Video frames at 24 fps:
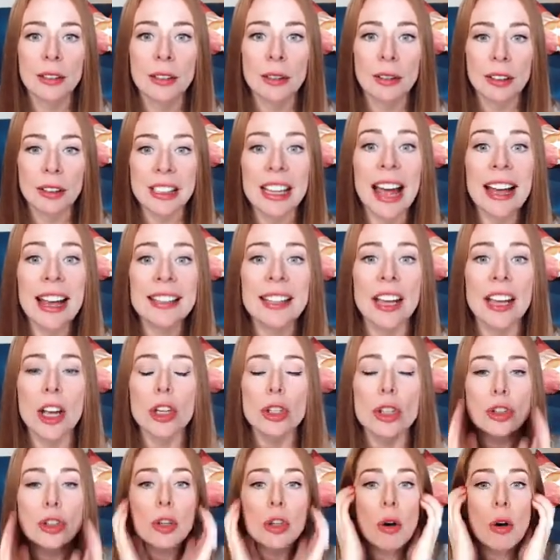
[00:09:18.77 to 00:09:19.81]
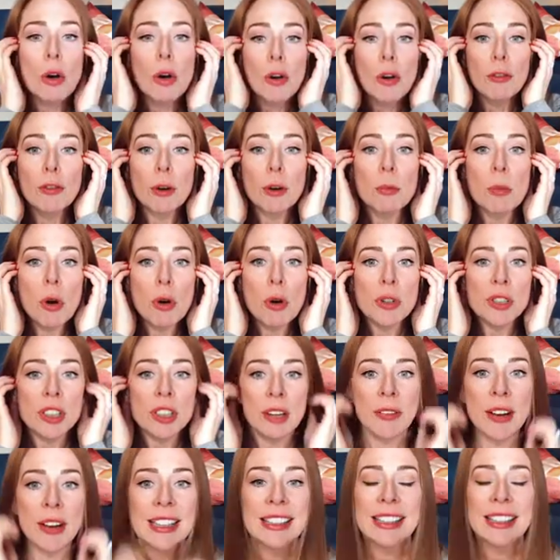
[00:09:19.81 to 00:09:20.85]
Yes? So for most of
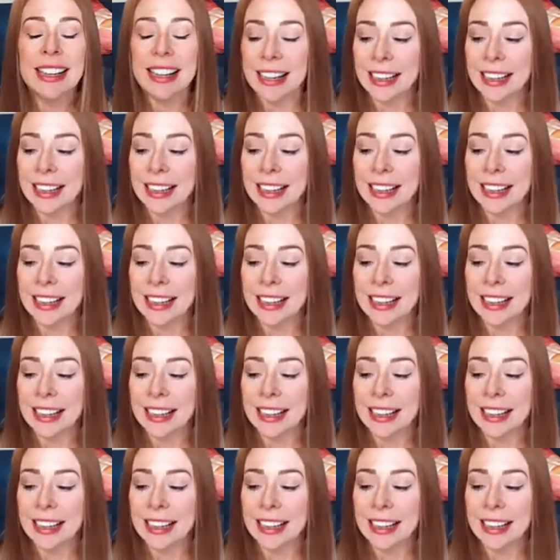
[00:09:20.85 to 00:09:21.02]
us,